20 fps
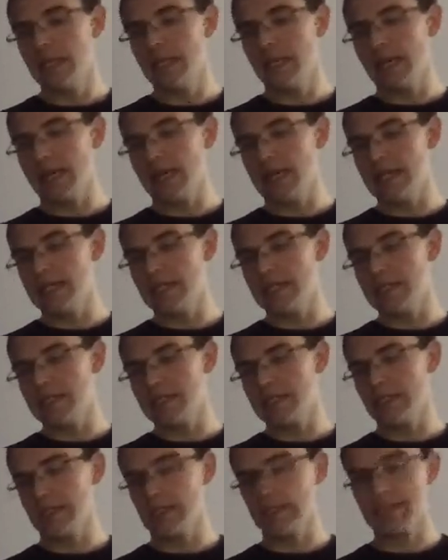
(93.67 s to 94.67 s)
and
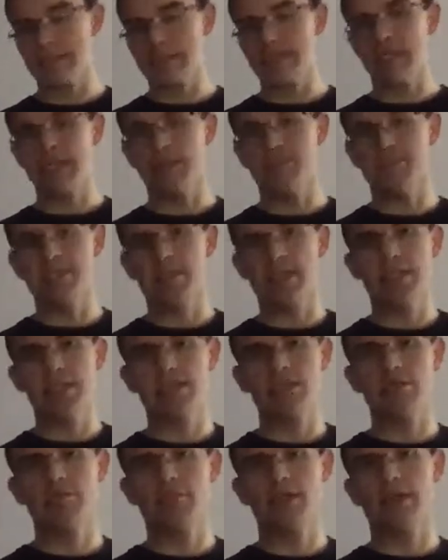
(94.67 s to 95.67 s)
steam starts
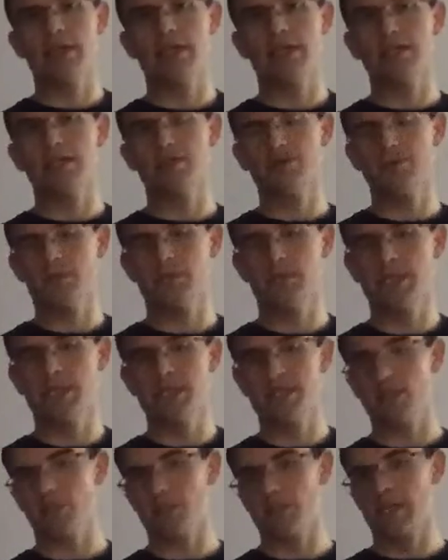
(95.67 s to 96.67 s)
to rise from the
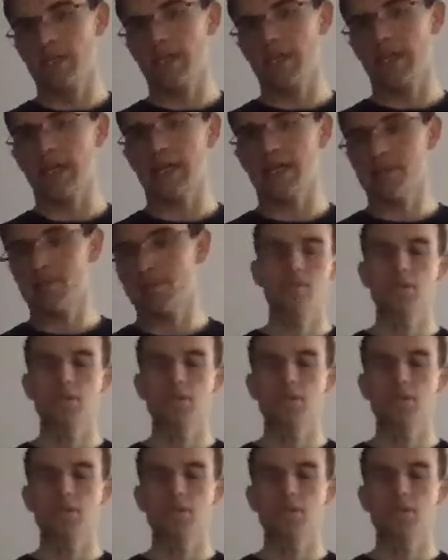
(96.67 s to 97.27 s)
top of the can.